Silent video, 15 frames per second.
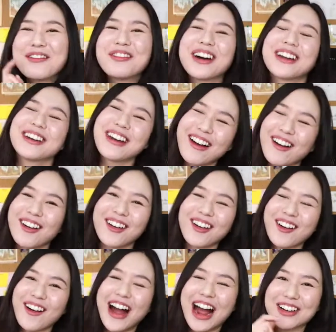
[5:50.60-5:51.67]
But
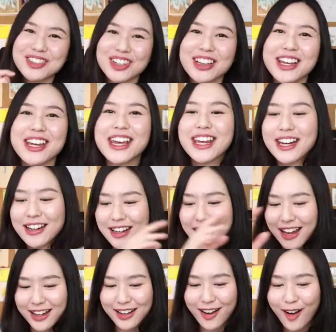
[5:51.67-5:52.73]
no. Actually,
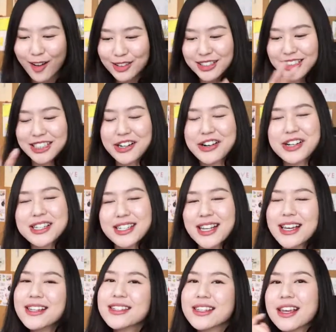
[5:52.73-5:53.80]
in all
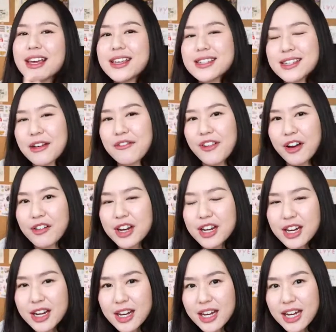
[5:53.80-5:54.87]
seriousness, is a
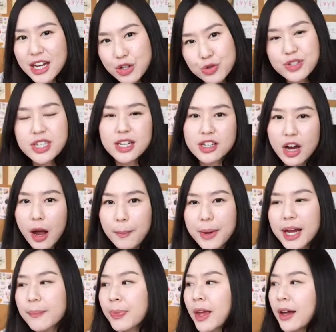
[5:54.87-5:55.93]
very interesting
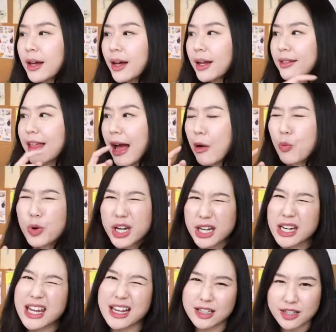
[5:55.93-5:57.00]
topic.That we
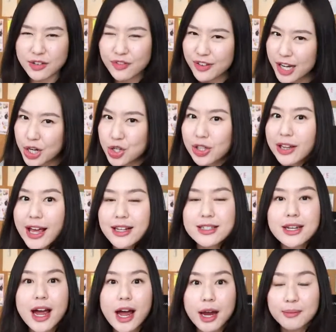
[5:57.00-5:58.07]
didn't get to finish last
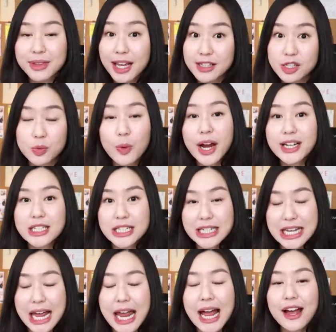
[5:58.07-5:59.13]
time. That's why
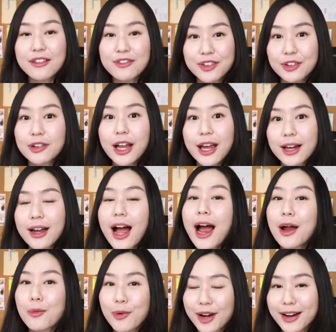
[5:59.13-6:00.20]
today I feel like
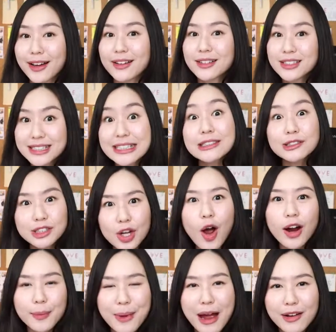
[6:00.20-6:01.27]
I want to still
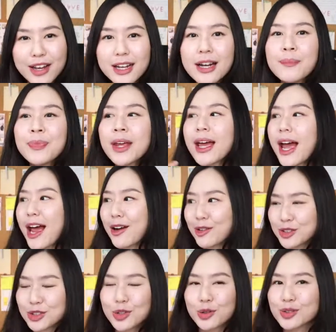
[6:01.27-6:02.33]
talk about it and
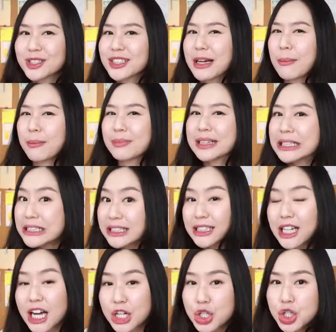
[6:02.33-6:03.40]
also some
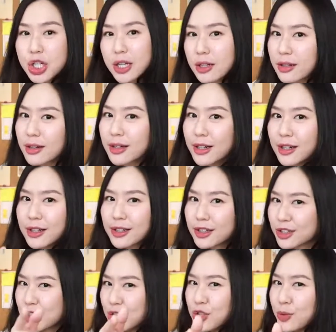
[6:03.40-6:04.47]
discussion
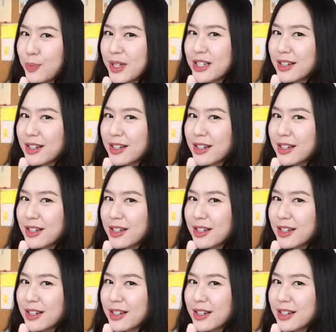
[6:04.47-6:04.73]
to be